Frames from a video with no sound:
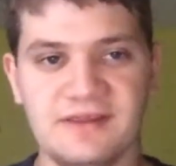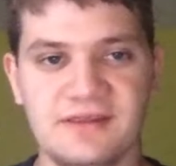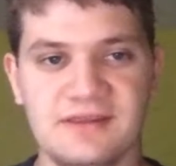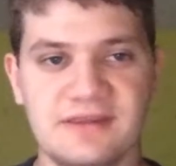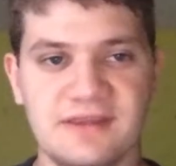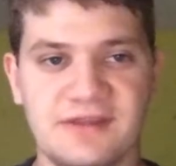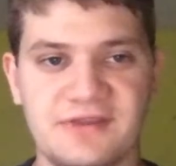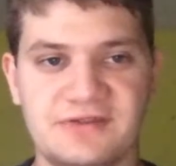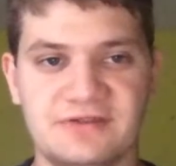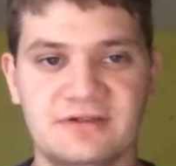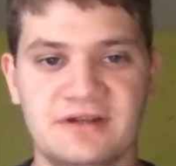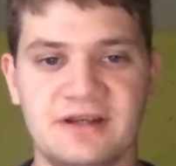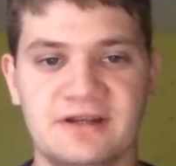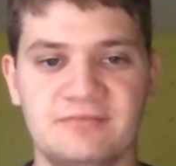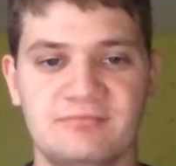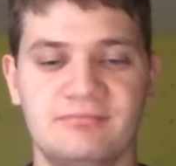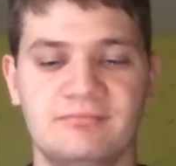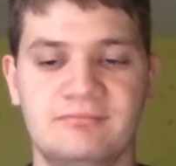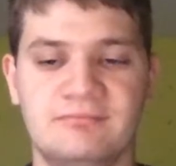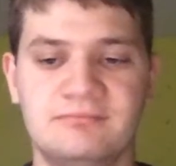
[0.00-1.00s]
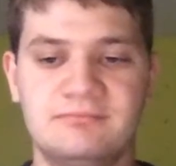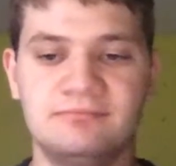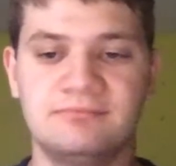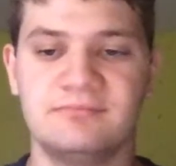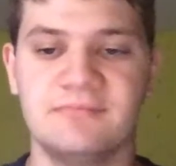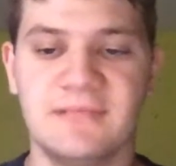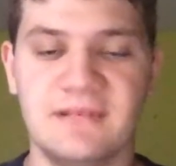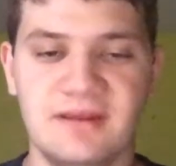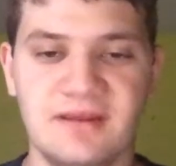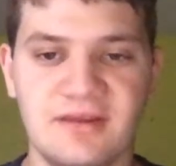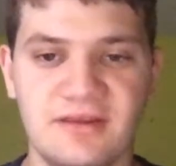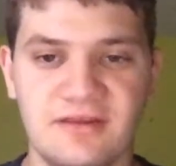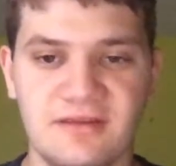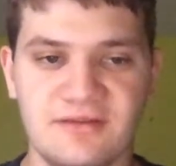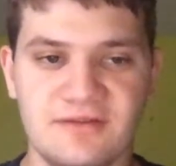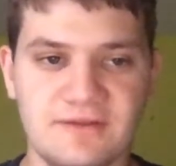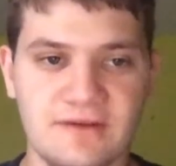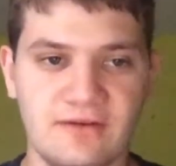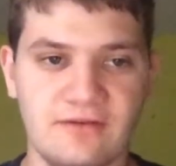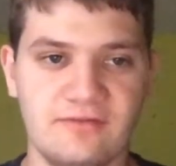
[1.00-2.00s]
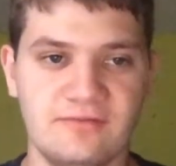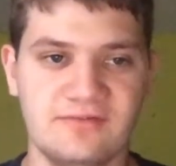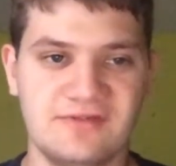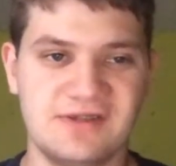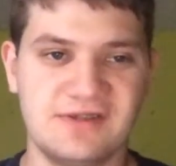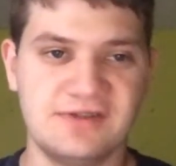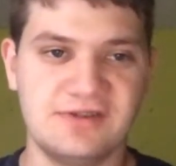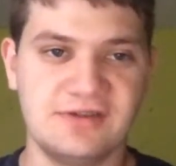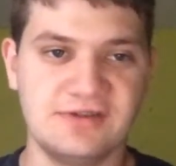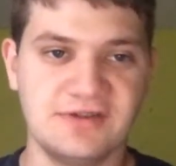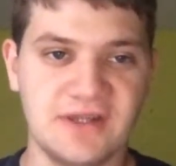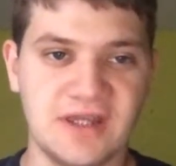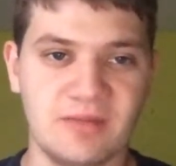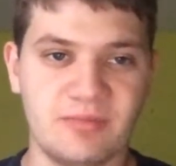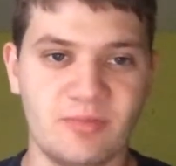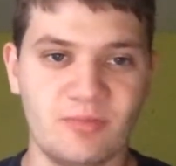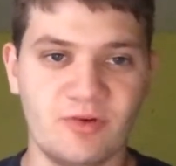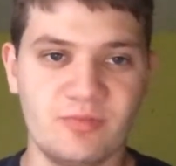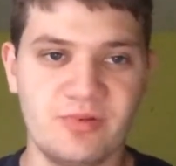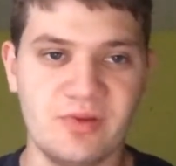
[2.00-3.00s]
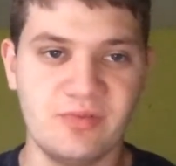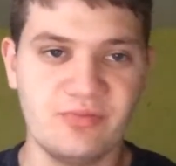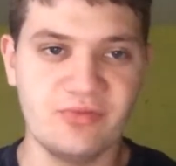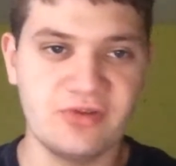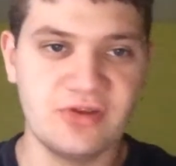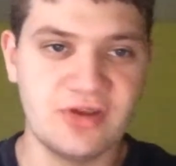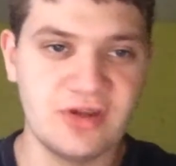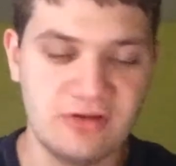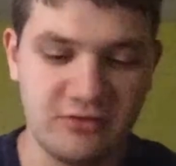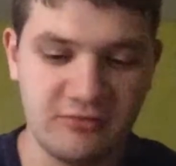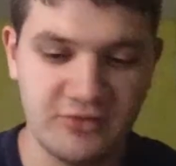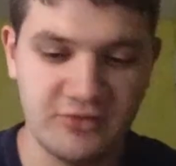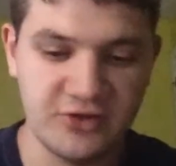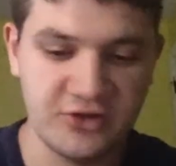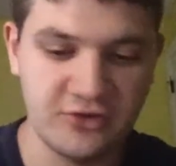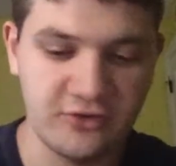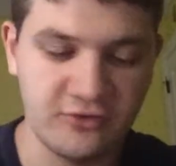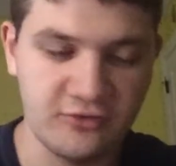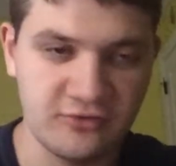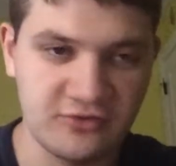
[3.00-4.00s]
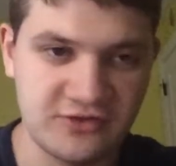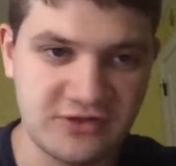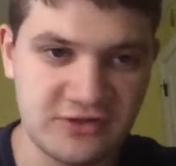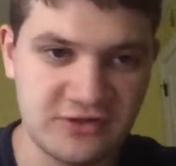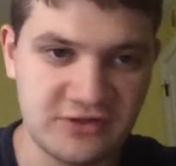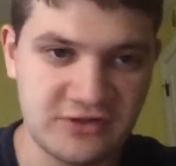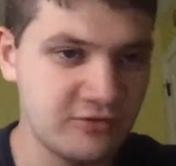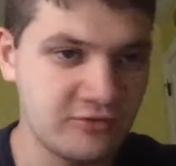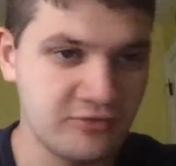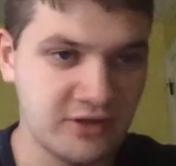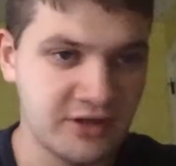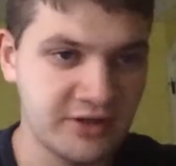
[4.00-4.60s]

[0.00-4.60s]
That's all right. So since there's a couple more people here, I'm going to go to